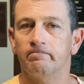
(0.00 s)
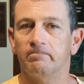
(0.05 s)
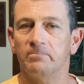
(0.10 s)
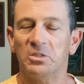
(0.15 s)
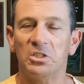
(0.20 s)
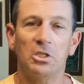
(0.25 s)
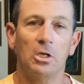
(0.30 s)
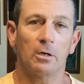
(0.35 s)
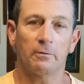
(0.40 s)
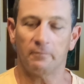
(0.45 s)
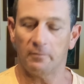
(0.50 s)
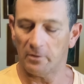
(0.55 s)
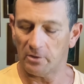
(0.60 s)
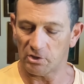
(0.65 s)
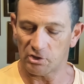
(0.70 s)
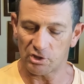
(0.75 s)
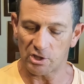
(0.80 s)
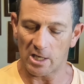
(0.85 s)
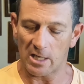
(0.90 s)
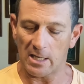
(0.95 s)
You'd look for
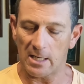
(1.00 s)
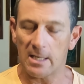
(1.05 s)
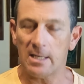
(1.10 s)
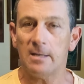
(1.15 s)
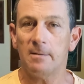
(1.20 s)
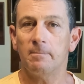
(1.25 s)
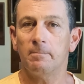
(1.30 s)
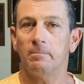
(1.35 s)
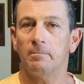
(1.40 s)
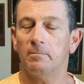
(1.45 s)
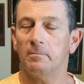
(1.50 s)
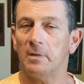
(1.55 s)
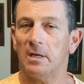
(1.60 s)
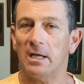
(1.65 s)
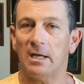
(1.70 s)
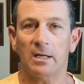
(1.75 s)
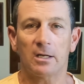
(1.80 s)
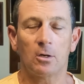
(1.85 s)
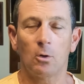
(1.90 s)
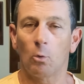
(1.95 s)
the shade
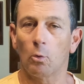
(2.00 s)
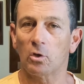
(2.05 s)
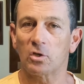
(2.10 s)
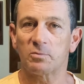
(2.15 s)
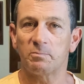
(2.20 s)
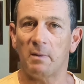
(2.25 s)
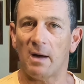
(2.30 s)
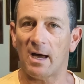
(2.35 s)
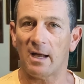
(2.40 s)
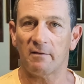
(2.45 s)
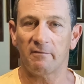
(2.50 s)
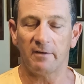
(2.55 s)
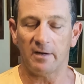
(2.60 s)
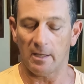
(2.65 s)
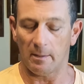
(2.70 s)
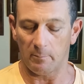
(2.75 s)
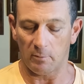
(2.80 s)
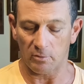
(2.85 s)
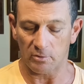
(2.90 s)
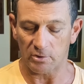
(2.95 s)
and the coolest spot
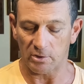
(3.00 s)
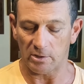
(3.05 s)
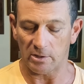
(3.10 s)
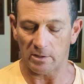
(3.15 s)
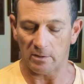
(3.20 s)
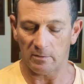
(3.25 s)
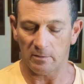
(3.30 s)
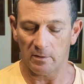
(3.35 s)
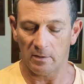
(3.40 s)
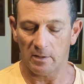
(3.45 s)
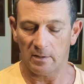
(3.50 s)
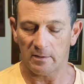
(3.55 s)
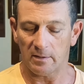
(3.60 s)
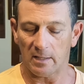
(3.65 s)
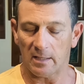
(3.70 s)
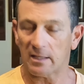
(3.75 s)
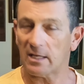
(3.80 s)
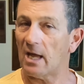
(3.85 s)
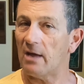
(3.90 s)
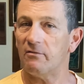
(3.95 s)
available to you
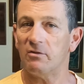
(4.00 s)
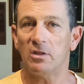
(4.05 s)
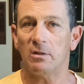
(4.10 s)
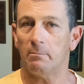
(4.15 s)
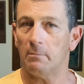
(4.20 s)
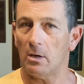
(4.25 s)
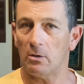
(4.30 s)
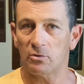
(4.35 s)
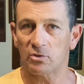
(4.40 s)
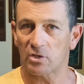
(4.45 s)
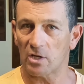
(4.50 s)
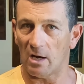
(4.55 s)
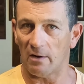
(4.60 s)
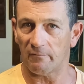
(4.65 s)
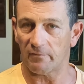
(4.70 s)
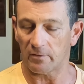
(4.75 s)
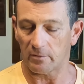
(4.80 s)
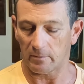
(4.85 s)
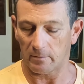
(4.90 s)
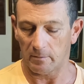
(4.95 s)
that gave you the most
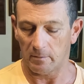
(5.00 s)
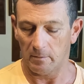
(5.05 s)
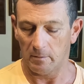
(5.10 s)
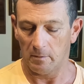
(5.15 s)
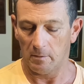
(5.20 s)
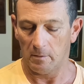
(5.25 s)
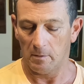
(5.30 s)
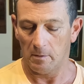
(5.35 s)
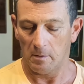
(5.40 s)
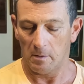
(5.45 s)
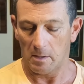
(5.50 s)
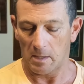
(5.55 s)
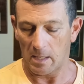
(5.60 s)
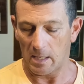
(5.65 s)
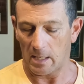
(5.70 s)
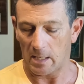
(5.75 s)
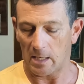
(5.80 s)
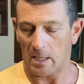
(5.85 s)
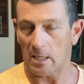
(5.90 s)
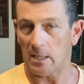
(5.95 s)
comfort.
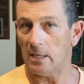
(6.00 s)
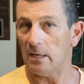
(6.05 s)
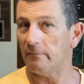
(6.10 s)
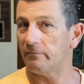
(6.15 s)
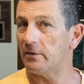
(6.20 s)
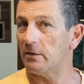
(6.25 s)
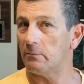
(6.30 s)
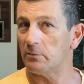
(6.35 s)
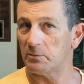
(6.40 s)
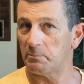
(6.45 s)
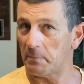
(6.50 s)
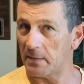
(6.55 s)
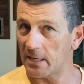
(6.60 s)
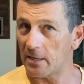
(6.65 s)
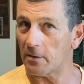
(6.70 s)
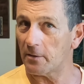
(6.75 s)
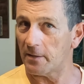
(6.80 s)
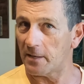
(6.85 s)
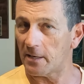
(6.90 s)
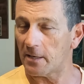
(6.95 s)
And if there was
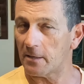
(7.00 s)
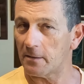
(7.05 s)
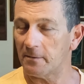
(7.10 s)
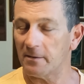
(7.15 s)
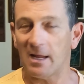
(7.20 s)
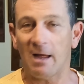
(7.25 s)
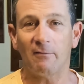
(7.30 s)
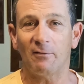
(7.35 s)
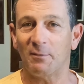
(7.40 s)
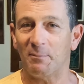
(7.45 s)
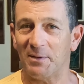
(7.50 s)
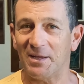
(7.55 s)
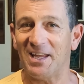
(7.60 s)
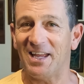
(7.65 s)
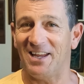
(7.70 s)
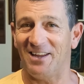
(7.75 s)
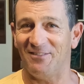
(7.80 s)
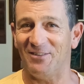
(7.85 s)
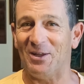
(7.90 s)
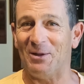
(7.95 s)
beer there, that would
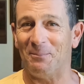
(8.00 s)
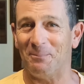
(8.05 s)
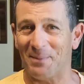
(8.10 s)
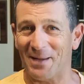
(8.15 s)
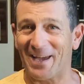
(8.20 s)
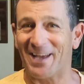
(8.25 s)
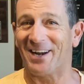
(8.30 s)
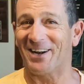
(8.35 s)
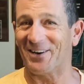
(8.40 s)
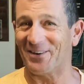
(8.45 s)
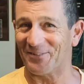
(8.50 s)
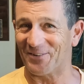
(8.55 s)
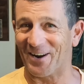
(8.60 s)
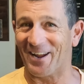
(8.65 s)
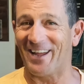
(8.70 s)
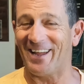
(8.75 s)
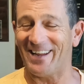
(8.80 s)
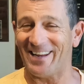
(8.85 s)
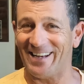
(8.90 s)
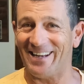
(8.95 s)
be even
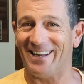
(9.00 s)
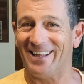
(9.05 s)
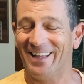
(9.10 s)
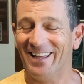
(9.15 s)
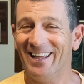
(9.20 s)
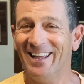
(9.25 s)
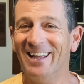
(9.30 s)
better, right?